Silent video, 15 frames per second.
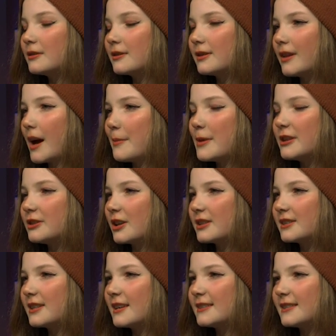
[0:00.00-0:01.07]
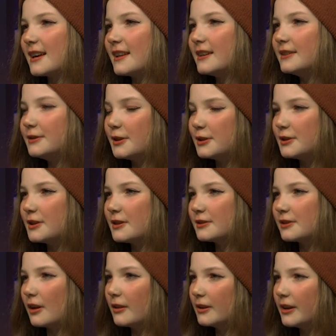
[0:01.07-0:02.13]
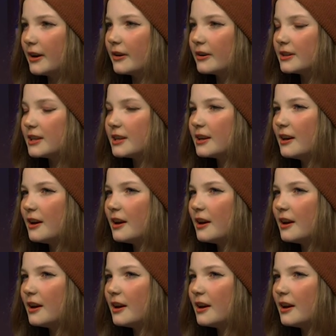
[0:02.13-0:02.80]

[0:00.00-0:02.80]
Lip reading: climate justice and Indigenous solidarity,